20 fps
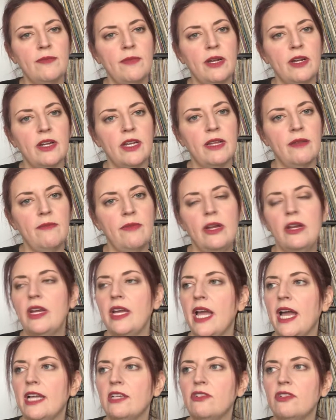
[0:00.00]
American
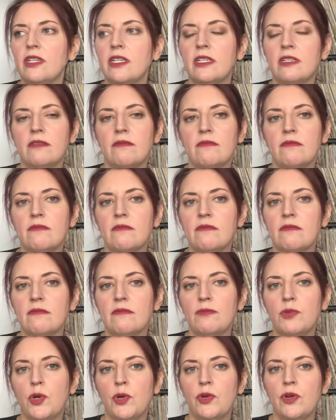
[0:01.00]
bariatric
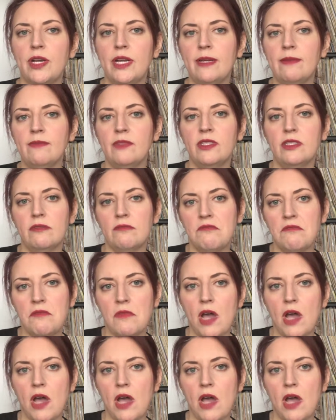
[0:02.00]
programs?